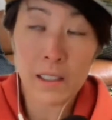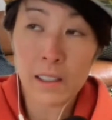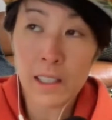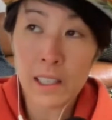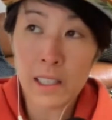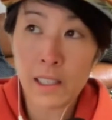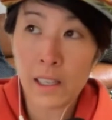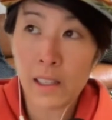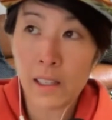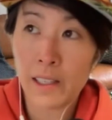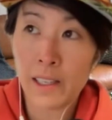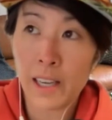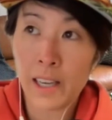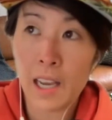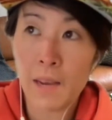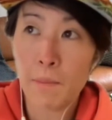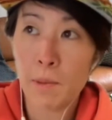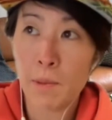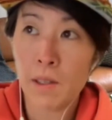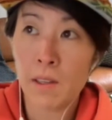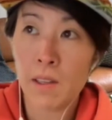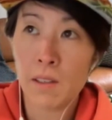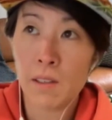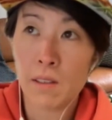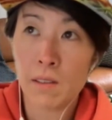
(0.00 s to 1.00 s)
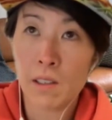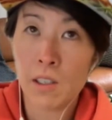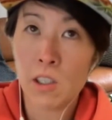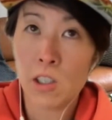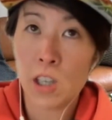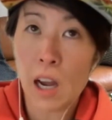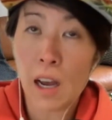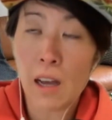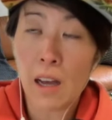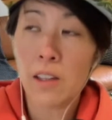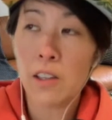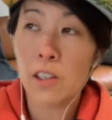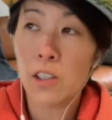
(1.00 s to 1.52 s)
delegate. But the
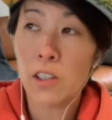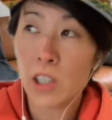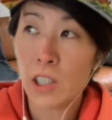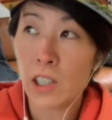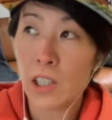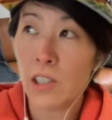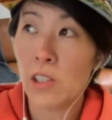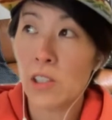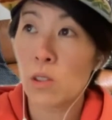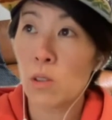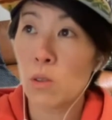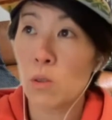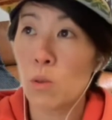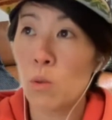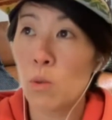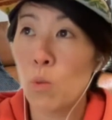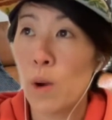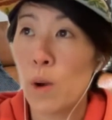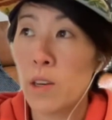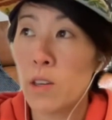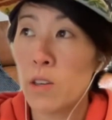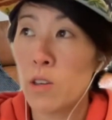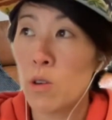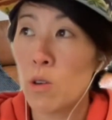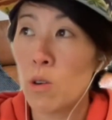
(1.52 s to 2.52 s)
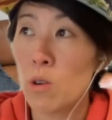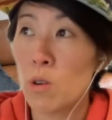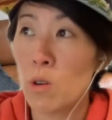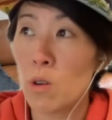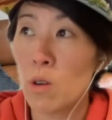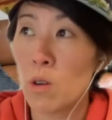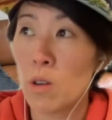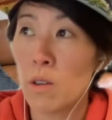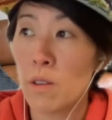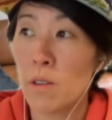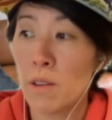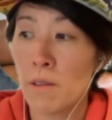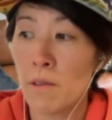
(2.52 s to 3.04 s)
challenge is when
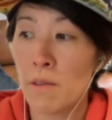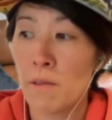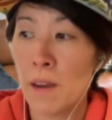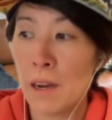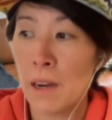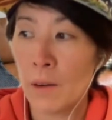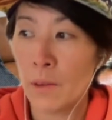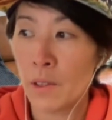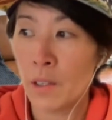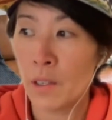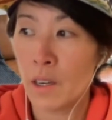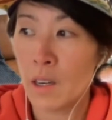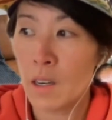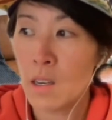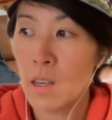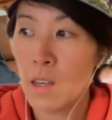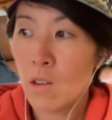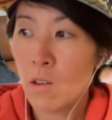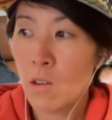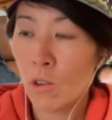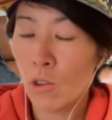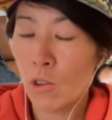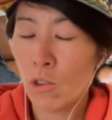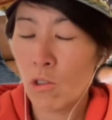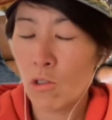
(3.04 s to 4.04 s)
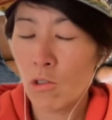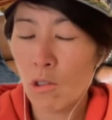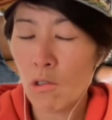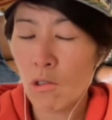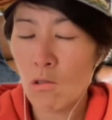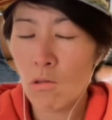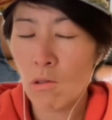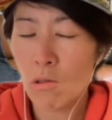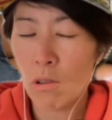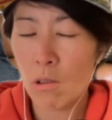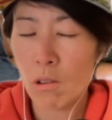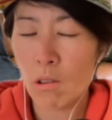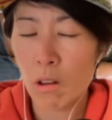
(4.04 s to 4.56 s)
you're the founder, you're
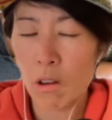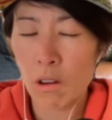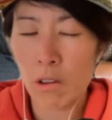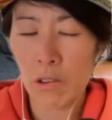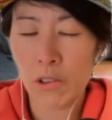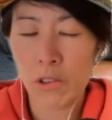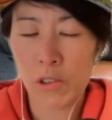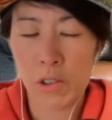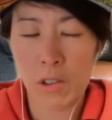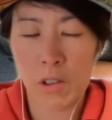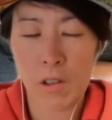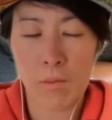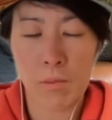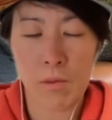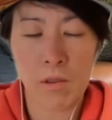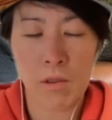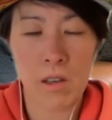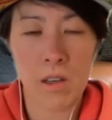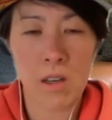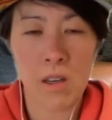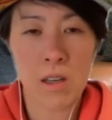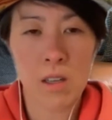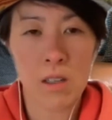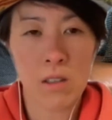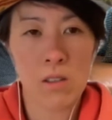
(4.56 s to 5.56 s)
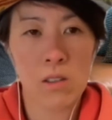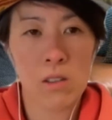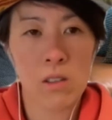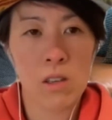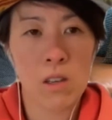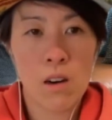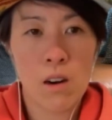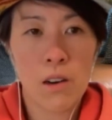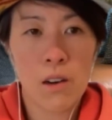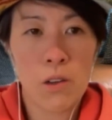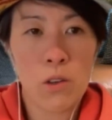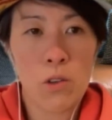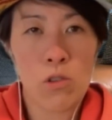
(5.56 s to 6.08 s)
so close to the product,
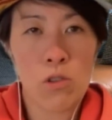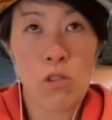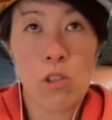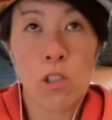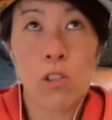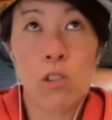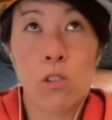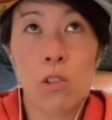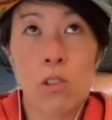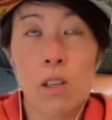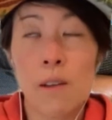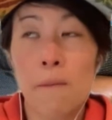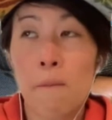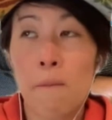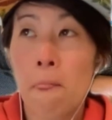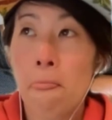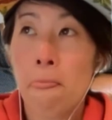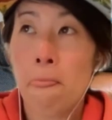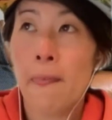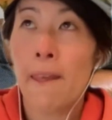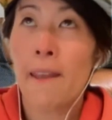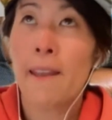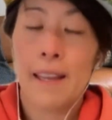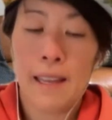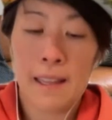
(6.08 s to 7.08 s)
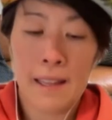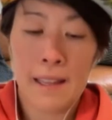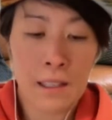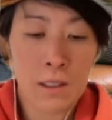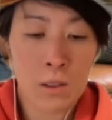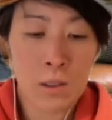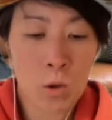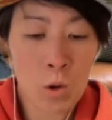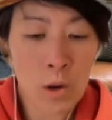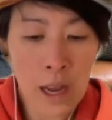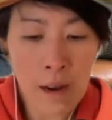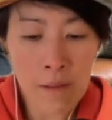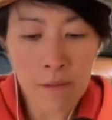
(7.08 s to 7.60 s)
right? It's
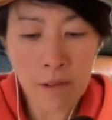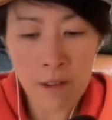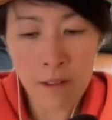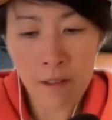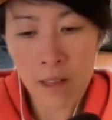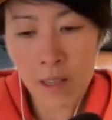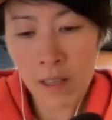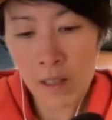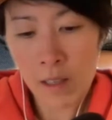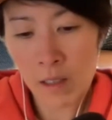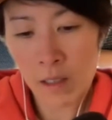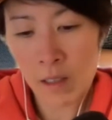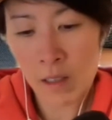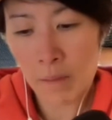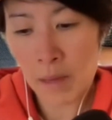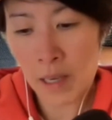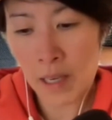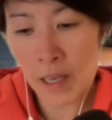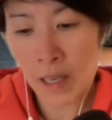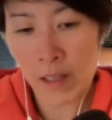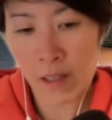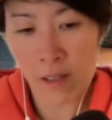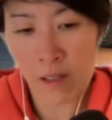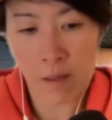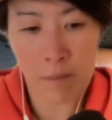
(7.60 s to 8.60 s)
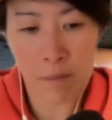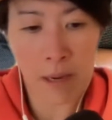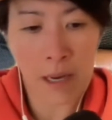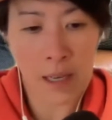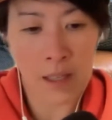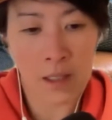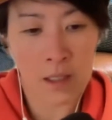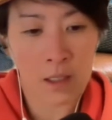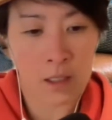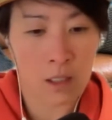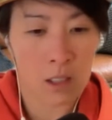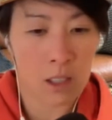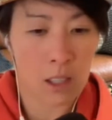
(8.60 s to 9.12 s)
all, everything to me is a
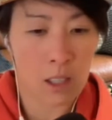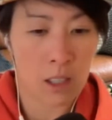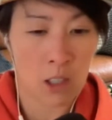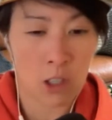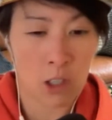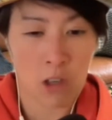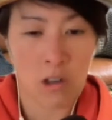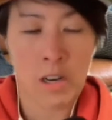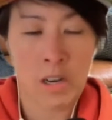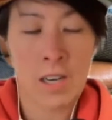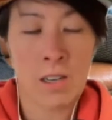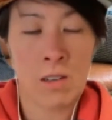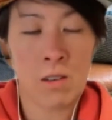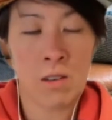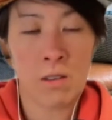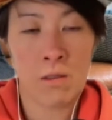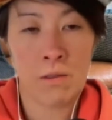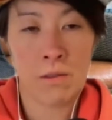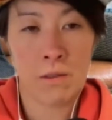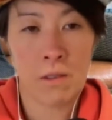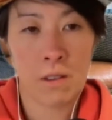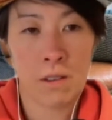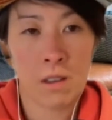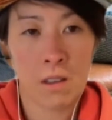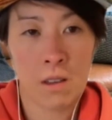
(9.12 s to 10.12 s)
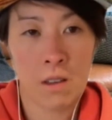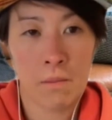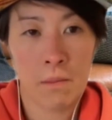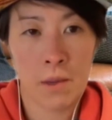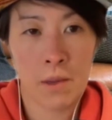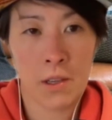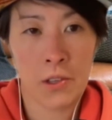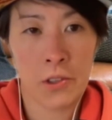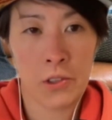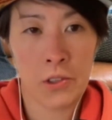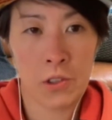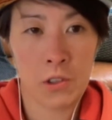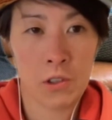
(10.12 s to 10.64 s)
balance and a trade-off,
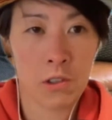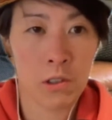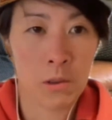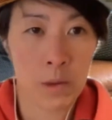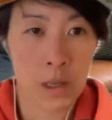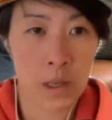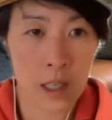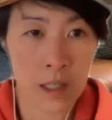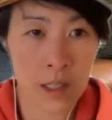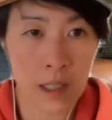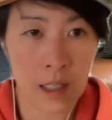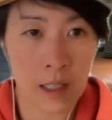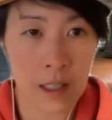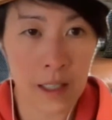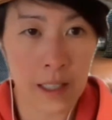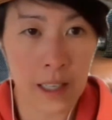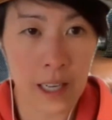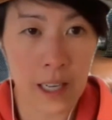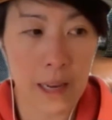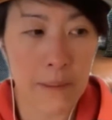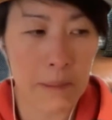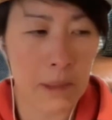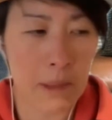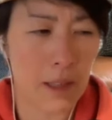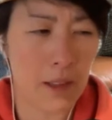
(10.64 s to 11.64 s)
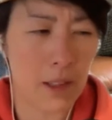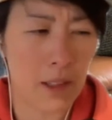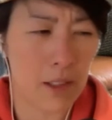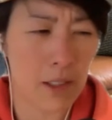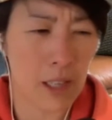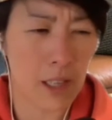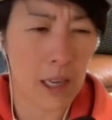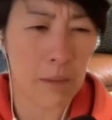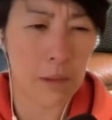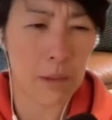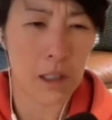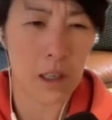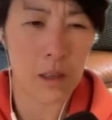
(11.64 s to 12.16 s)
because you do want to delegate, but at the
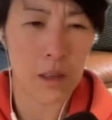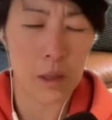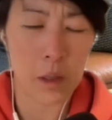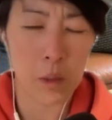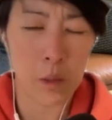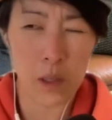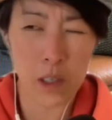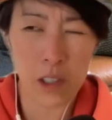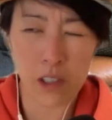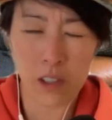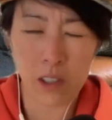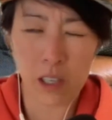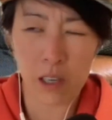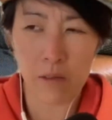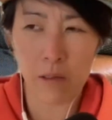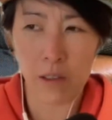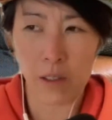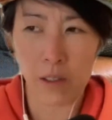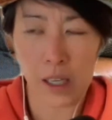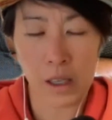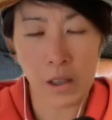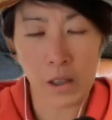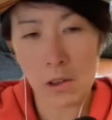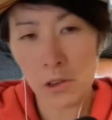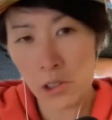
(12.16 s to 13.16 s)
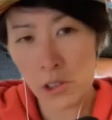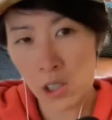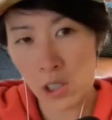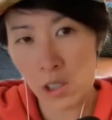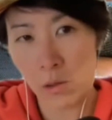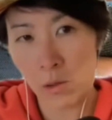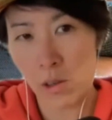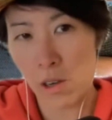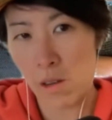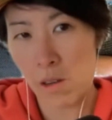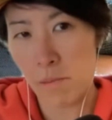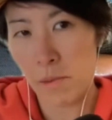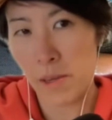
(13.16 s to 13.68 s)
same time, you want to stay really close
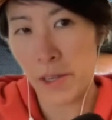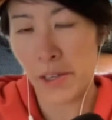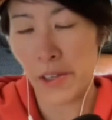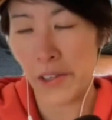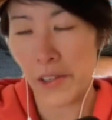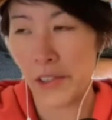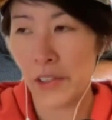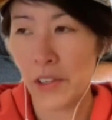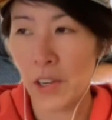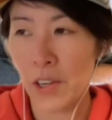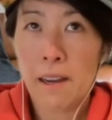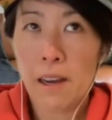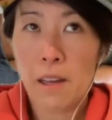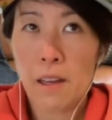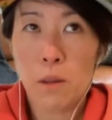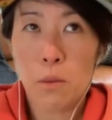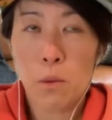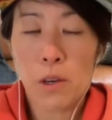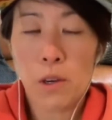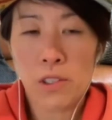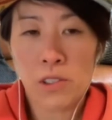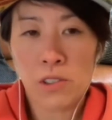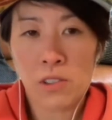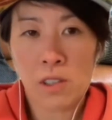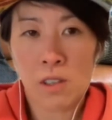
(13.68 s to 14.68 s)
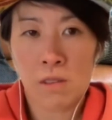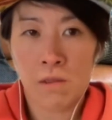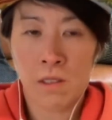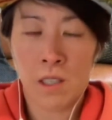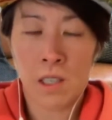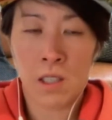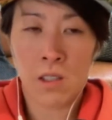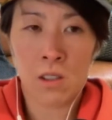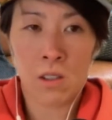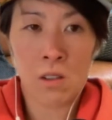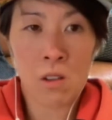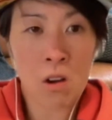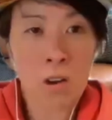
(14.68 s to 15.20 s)
to it because otherwise stuff
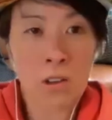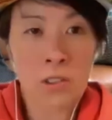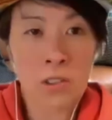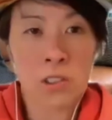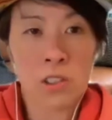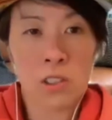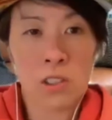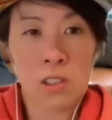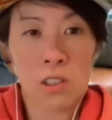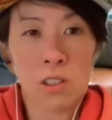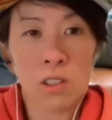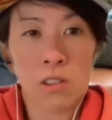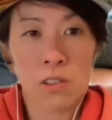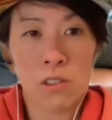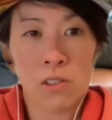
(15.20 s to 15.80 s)
gets lost.